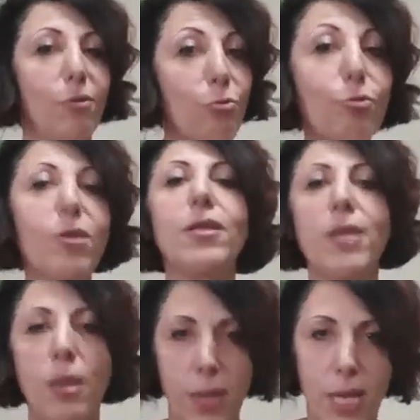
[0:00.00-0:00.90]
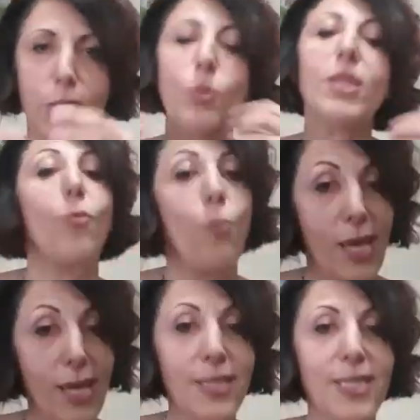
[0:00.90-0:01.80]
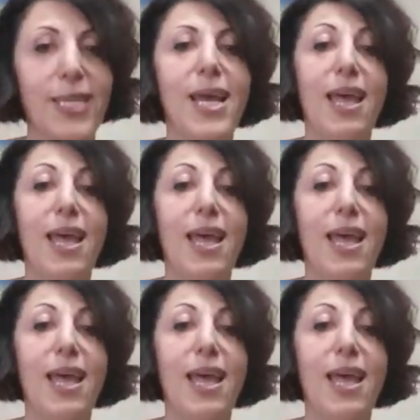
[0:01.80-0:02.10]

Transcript: really amazed with the weight